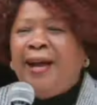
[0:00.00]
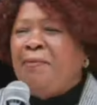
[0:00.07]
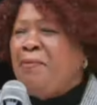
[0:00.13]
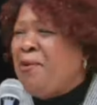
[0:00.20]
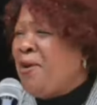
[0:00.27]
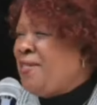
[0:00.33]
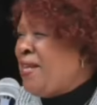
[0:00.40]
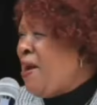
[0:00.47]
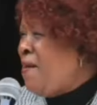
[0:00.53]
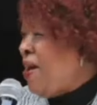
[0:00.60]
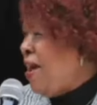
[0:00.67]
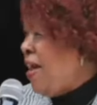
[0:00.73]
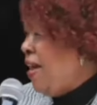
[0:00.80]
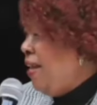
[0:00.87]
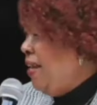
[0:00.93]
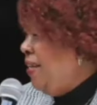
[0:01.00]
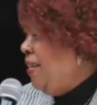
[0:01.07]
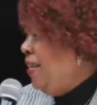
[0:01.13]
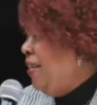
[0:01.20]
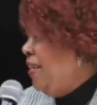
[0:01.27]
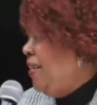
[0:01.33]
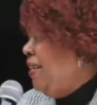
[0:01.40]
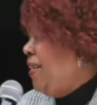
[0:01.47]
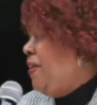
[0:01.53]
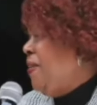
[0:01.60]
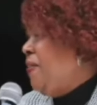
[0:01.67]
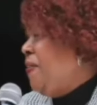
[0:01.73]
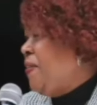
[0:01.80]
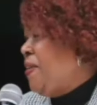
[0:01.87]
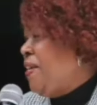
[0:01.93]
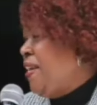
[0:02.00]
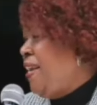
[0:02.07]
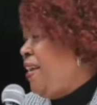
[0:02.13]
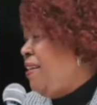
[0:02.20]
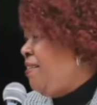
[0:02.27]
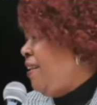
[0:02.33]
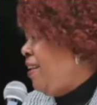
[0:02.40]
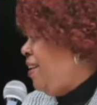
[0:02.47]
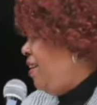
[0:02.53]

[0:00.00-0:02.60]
Ah, muko sawa, eh? Okay.